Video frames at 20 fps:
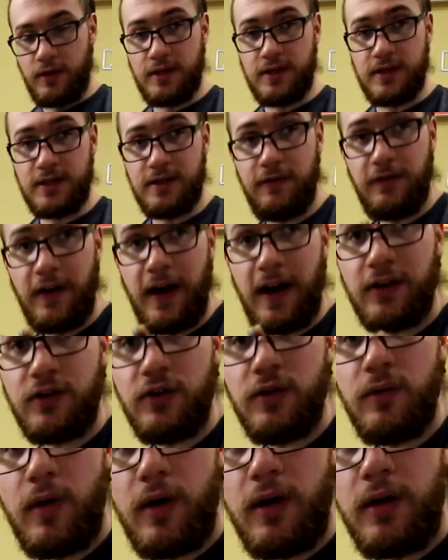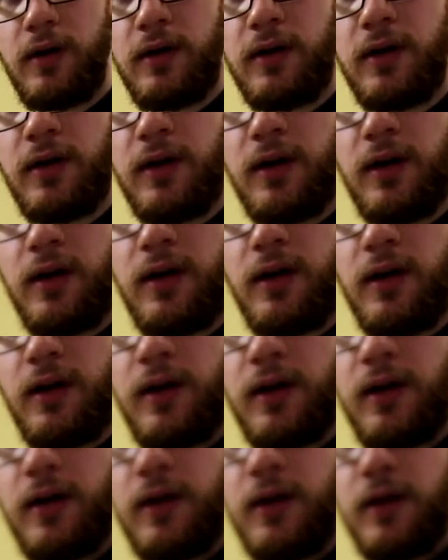is the factory one.
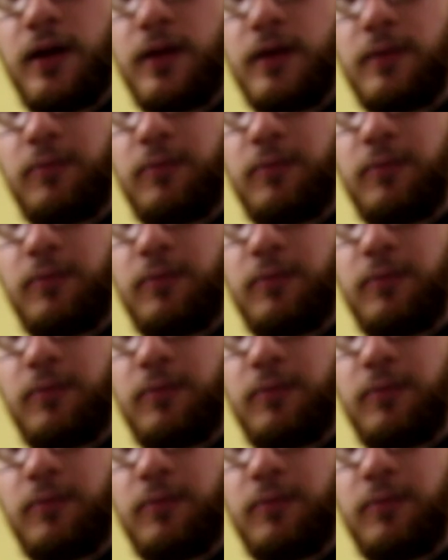It's